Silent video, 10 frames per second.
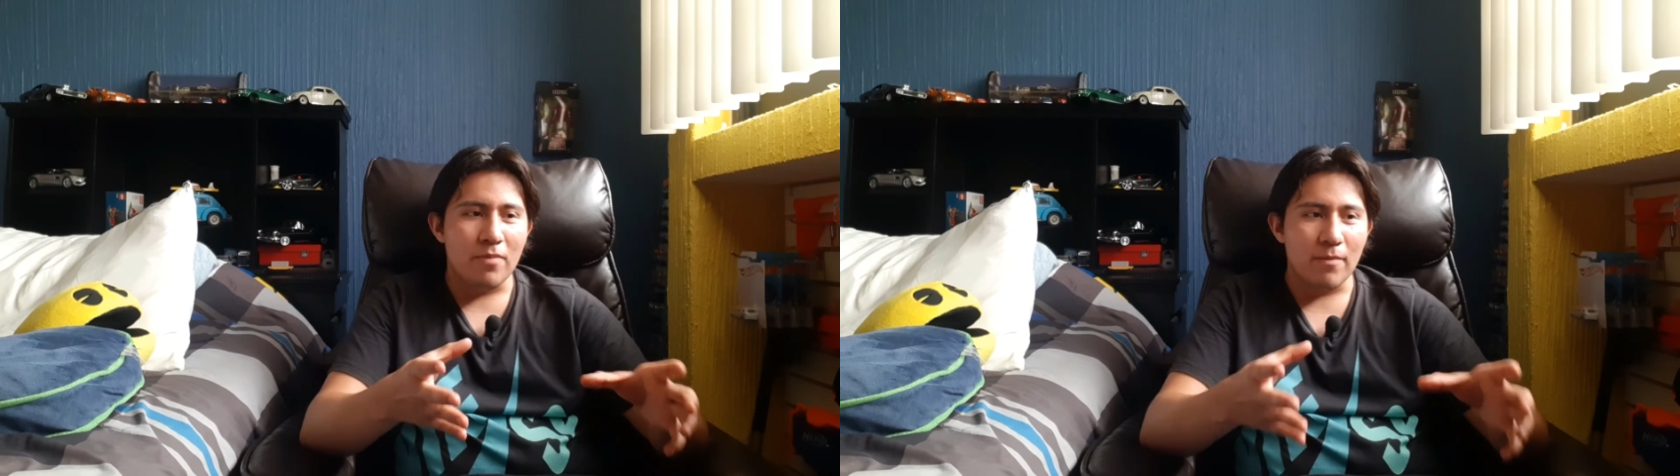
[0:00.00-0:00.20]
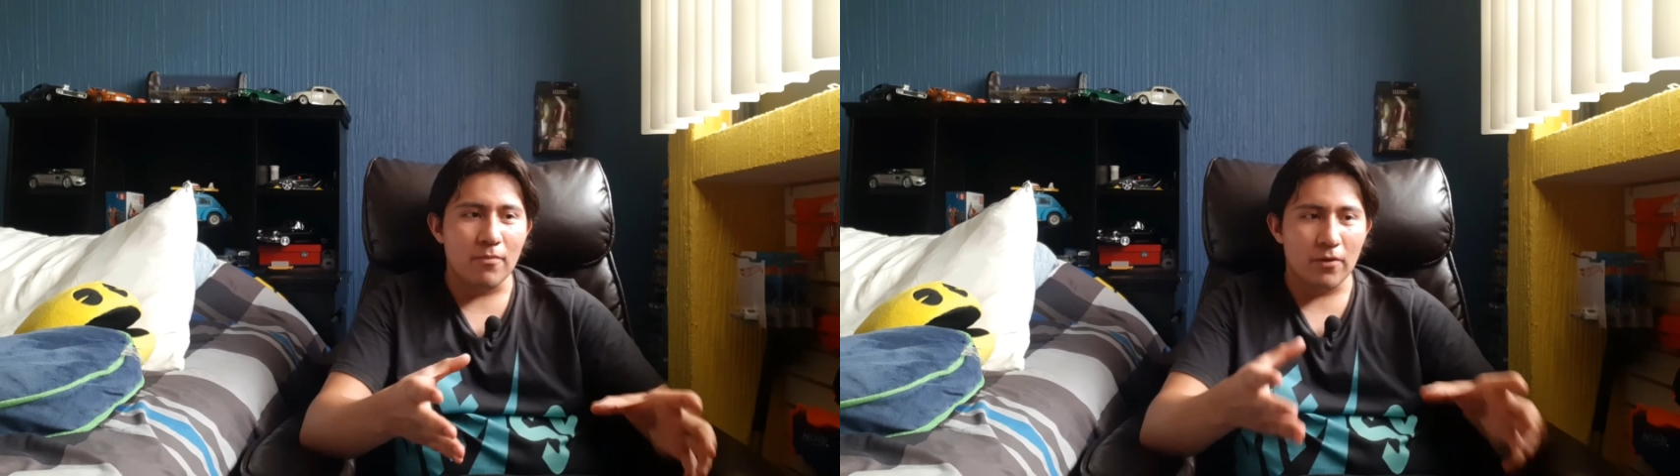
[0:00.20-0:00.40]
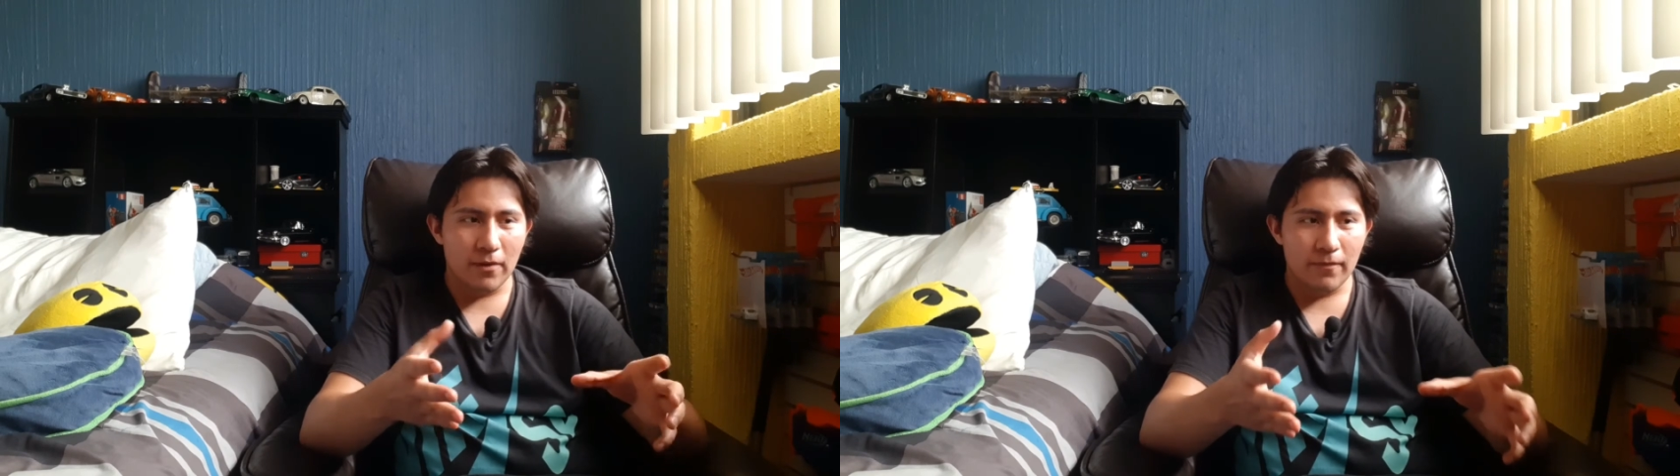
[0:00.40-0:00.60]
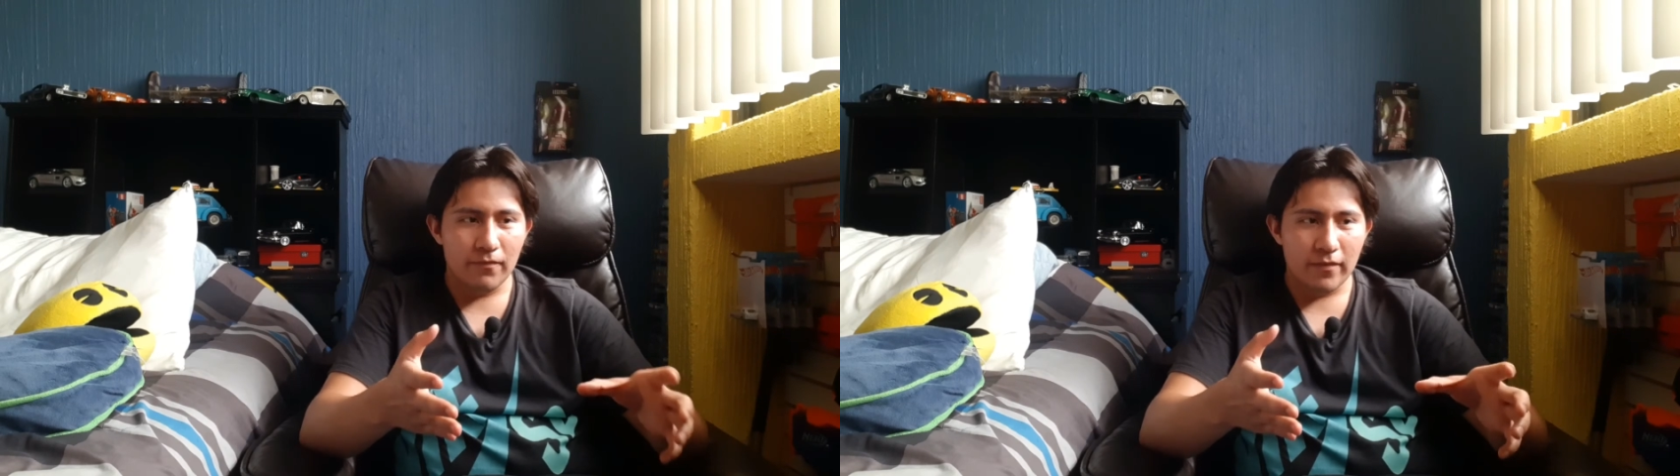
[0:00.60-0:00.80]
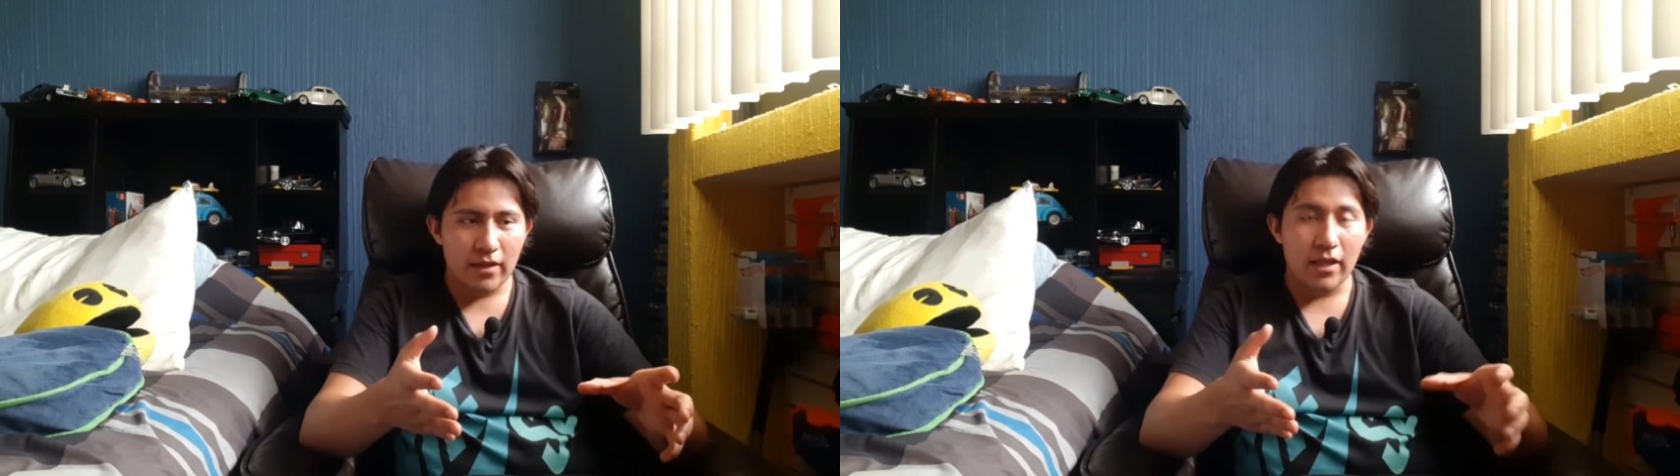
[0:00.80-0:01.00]
people
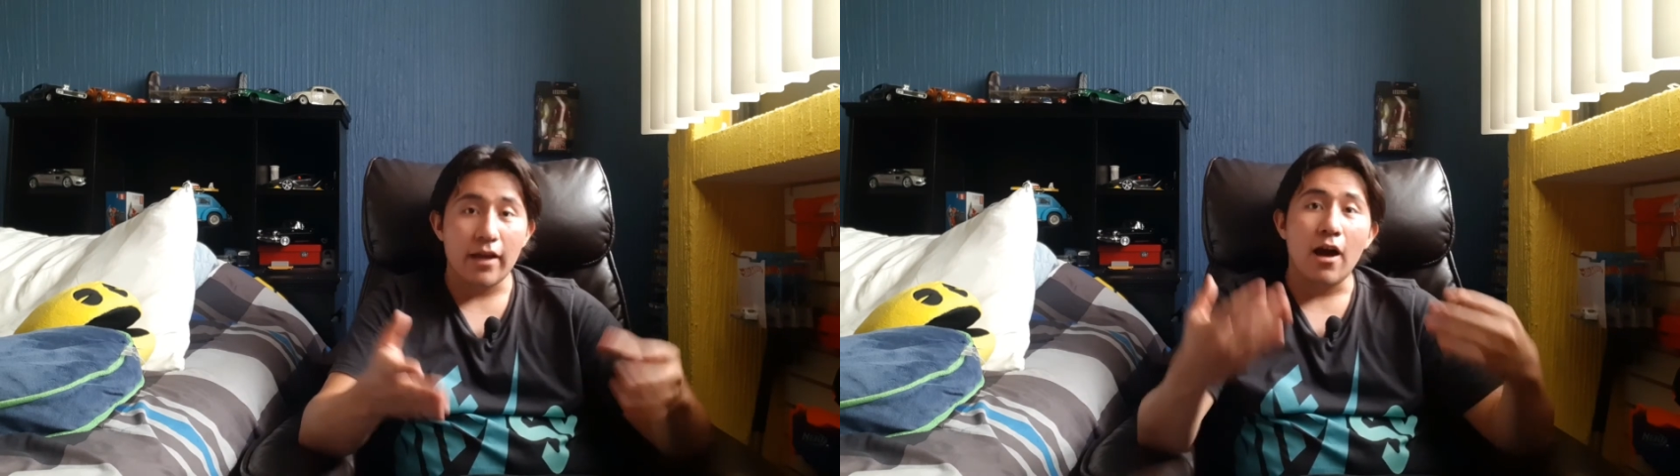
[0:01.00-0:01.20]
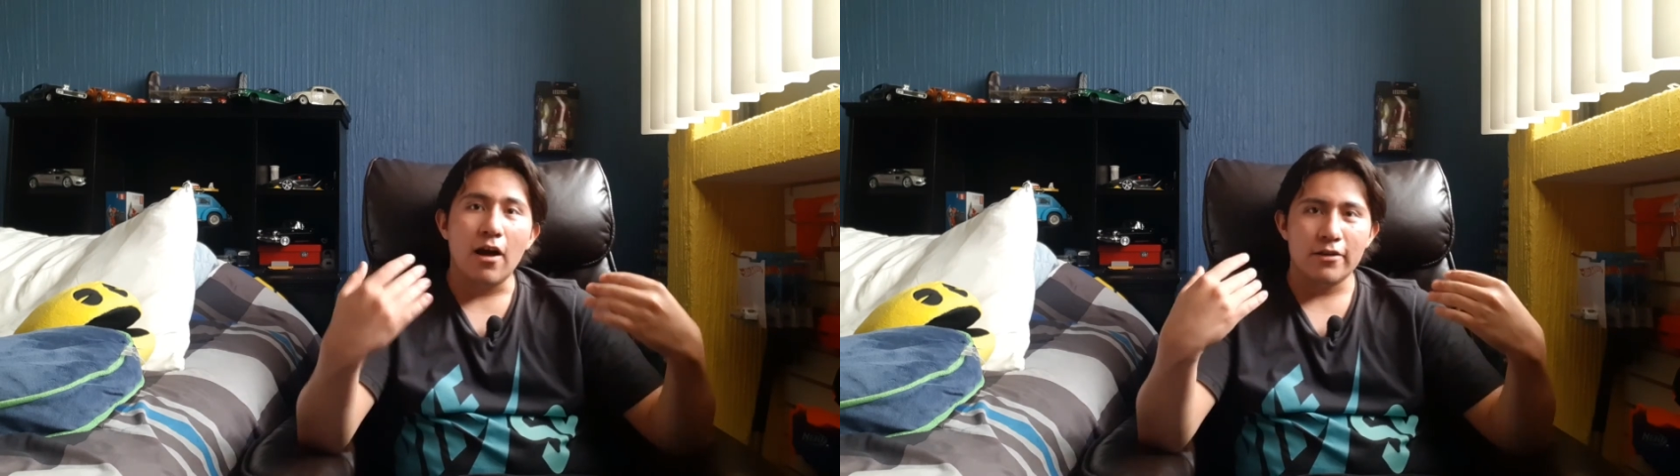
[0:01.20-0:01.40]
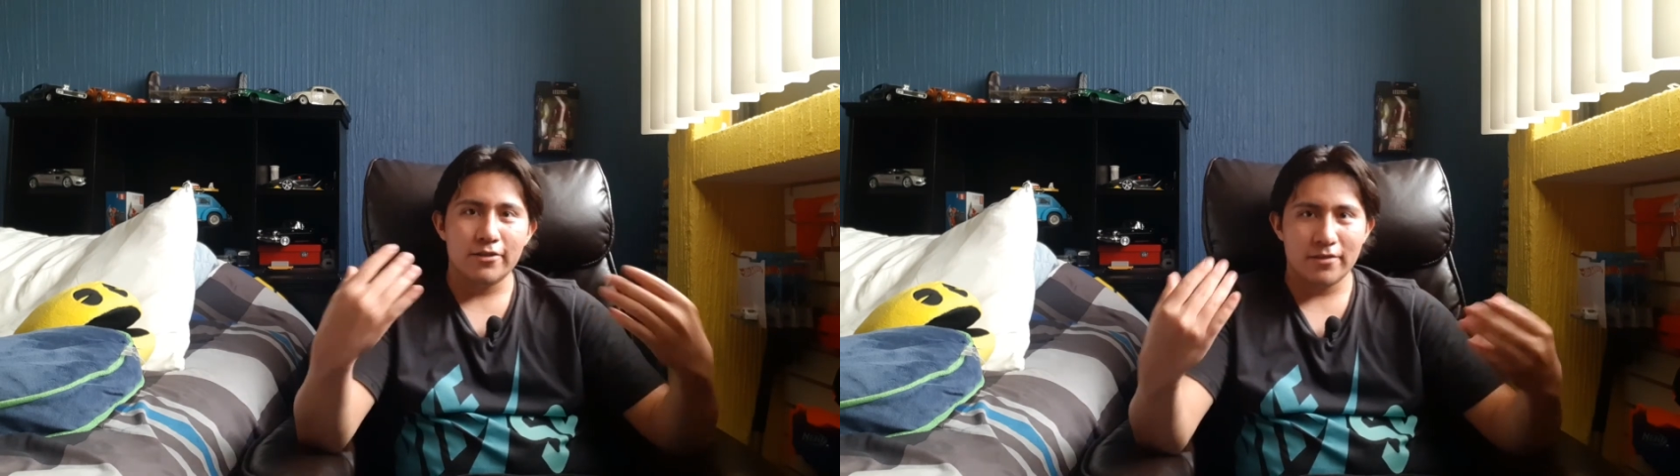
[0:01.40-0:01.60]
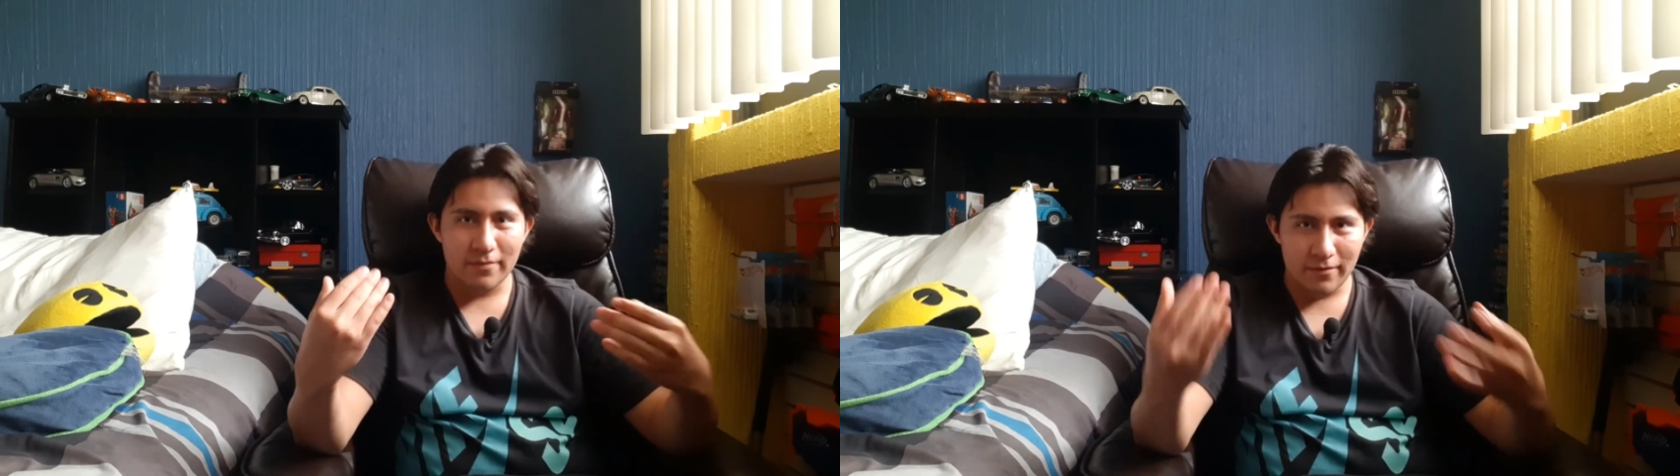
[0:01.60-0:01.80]
like us,